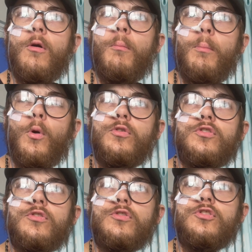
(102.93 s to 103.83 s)
but
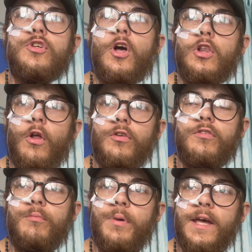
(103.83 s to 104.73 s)
to a lot
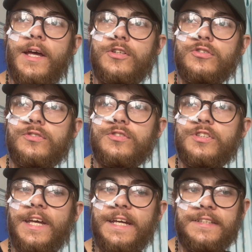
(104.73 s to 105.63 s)
of patients
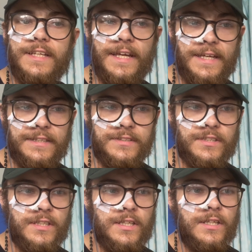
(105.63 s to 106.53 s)
it is.
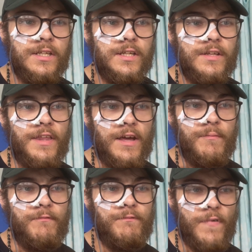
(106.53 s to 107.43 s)
They're
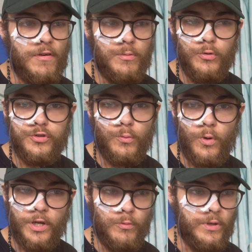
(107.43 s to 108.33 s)
very much a
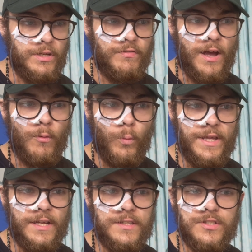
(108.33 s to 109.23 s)
working week affair.
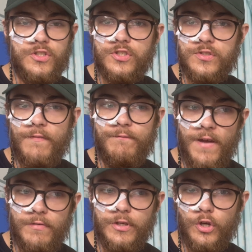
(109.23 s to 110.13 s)
Weekends are
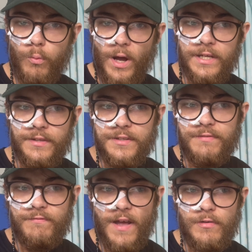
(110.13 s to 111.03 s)
very quiet, there's
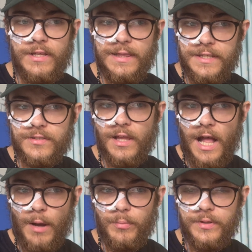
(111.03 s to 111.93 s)
very little
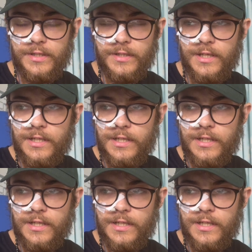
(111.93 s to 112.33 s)
happening.